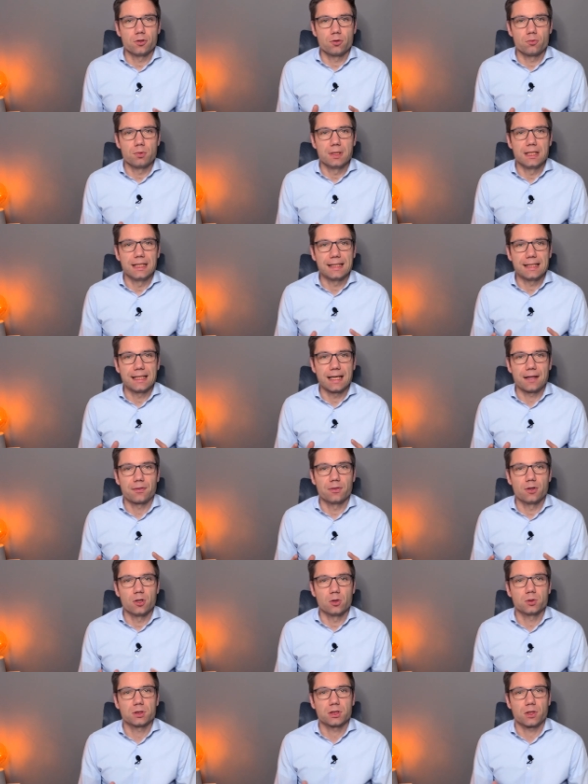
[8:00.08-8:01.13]
really get
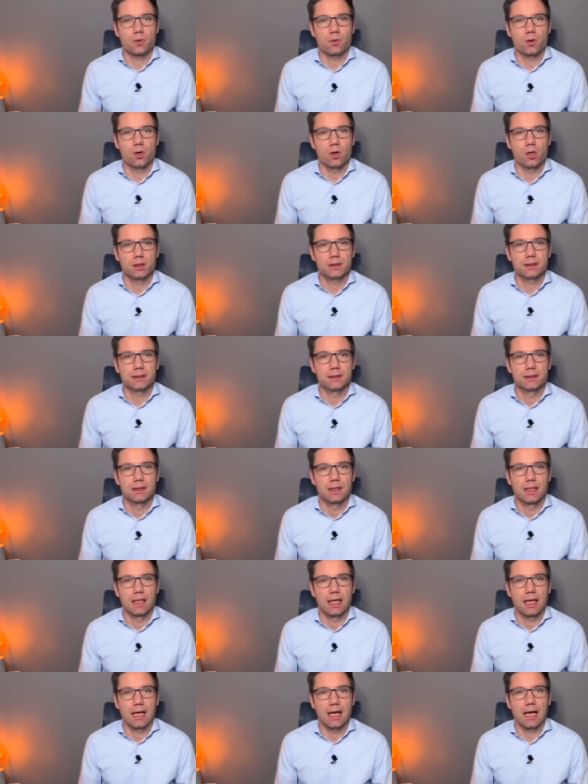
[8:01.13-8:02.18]
those thoughts
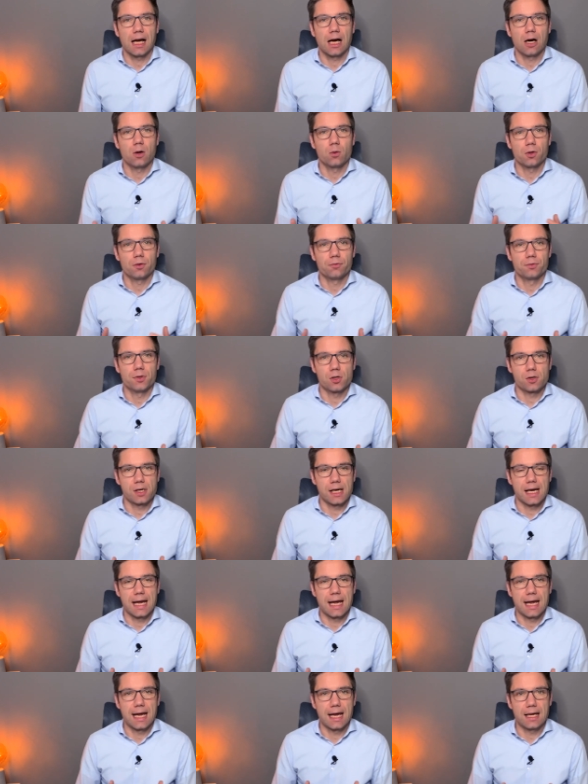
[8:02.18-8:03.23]
out of your
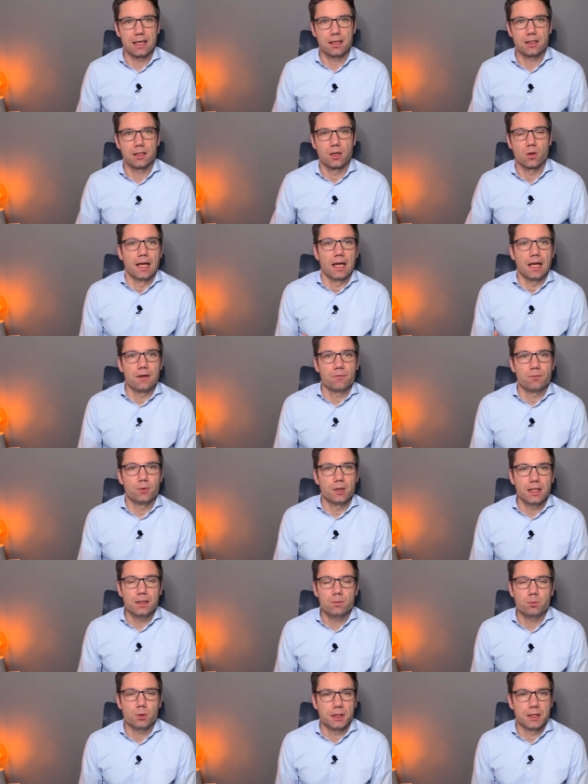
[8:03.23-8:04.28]
head. And for
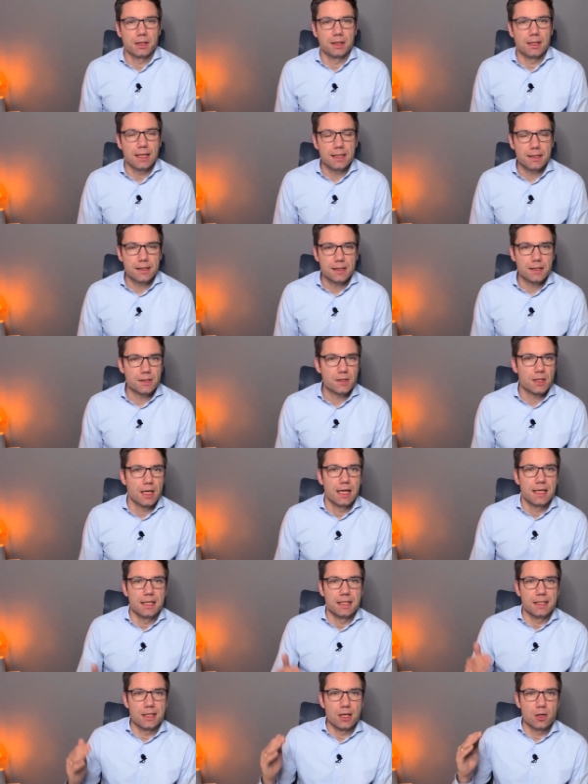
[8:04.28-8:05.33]
that, what he does is
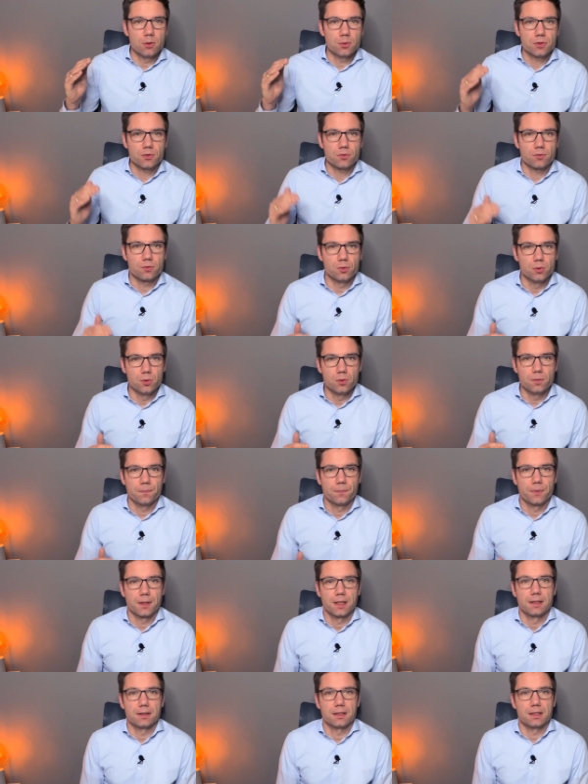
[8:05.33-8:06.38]
he goes through
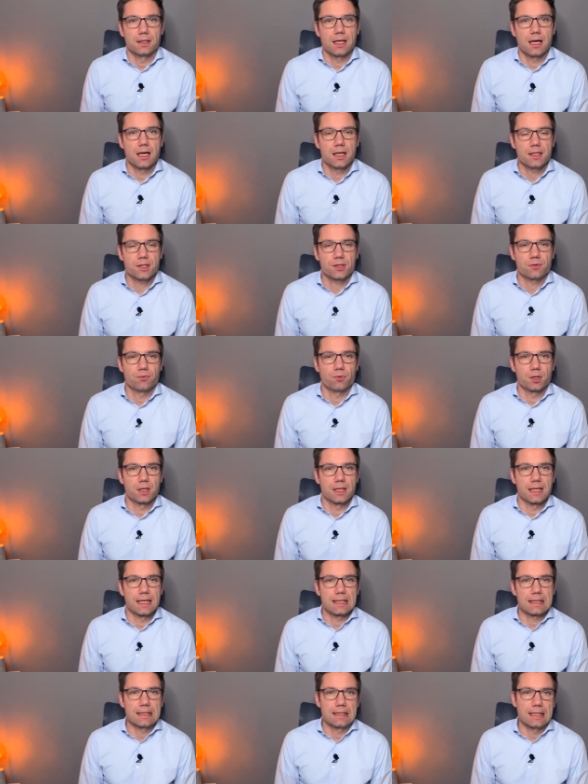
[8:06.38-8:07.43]
the tasks for the
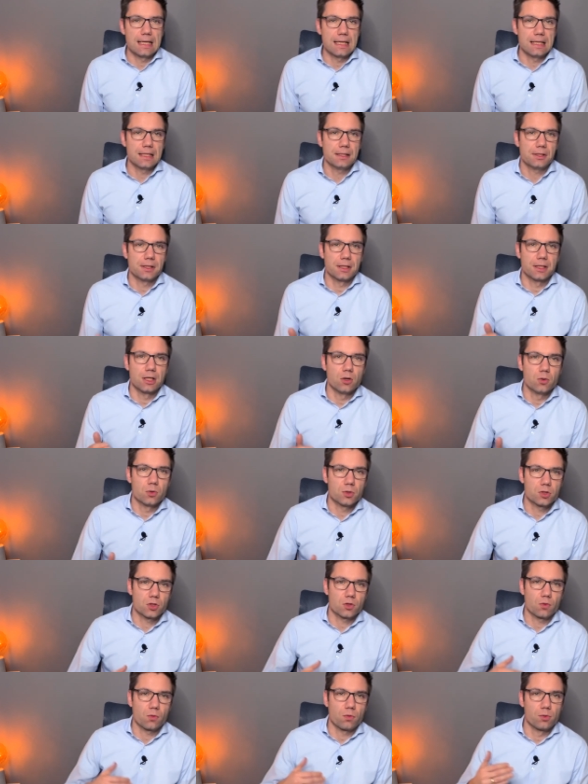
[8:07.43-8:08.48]
next days, he goes
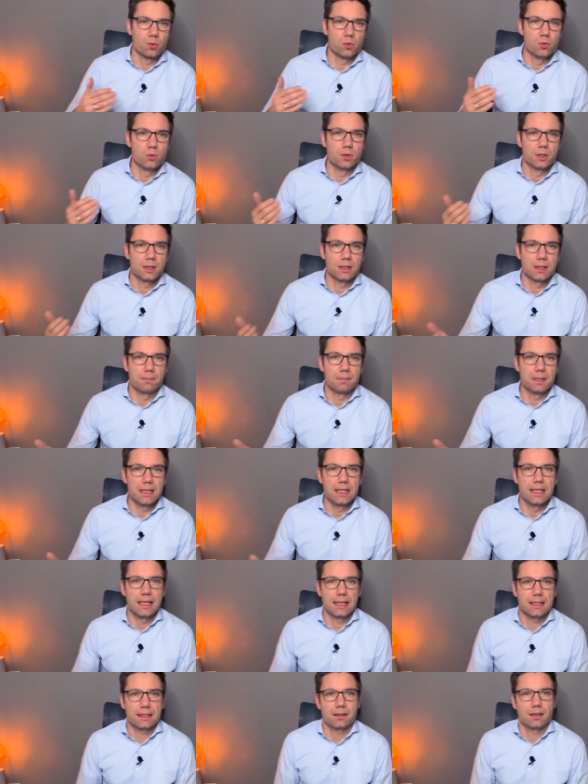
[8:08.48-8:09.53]
through the
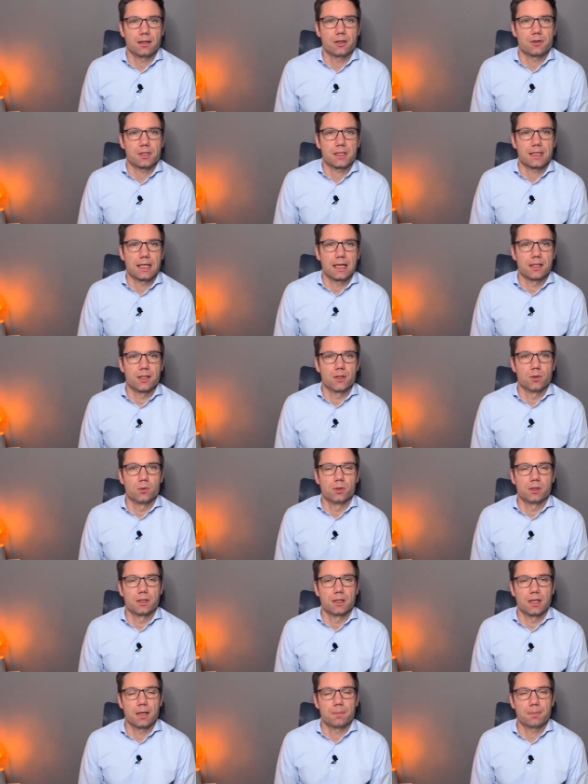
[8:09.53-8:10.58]
meetings that are scheduled
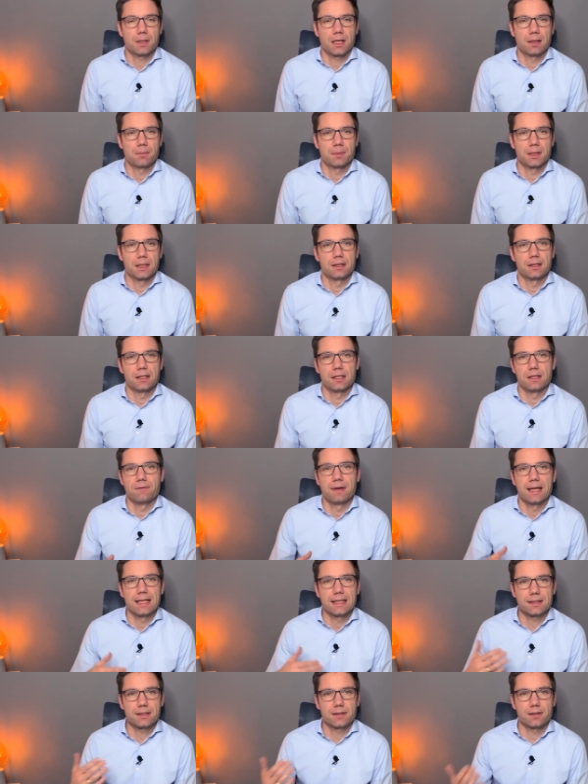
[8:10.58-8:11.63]
and upcoming, the
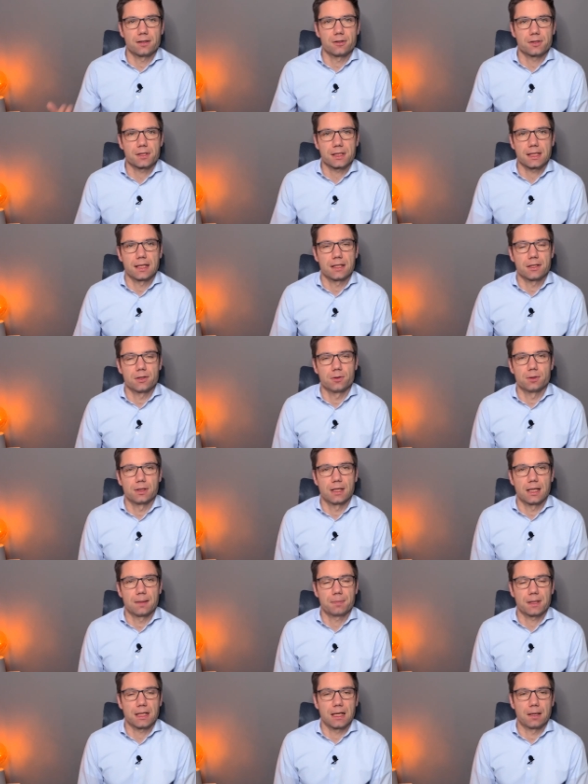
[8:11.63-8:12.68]
events that are scheduled and
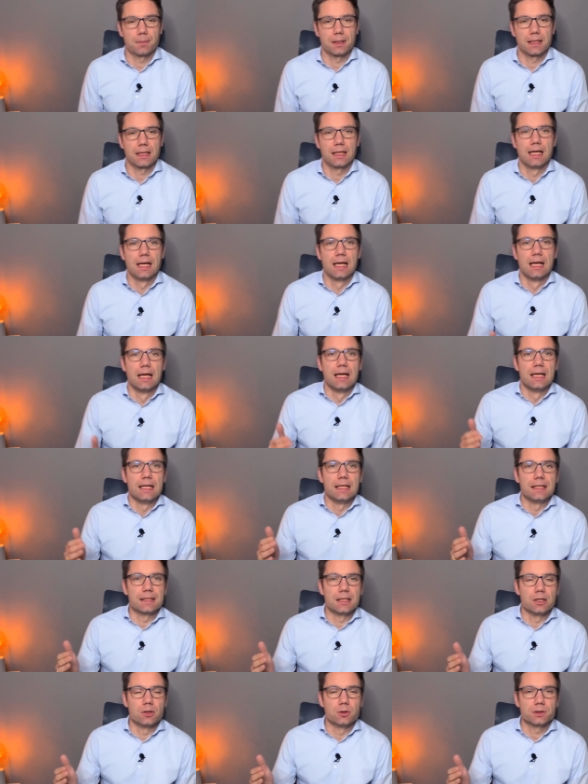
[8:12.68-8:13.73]
upcoming. He
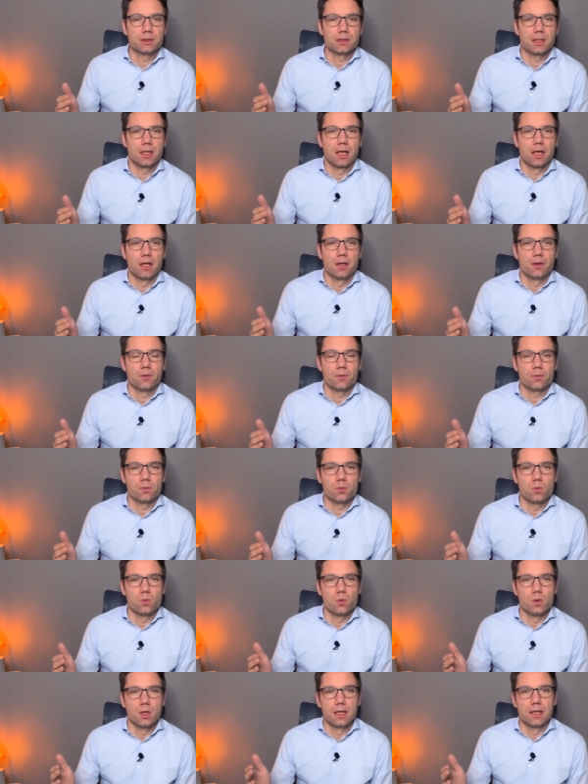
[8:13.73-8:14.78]
goes through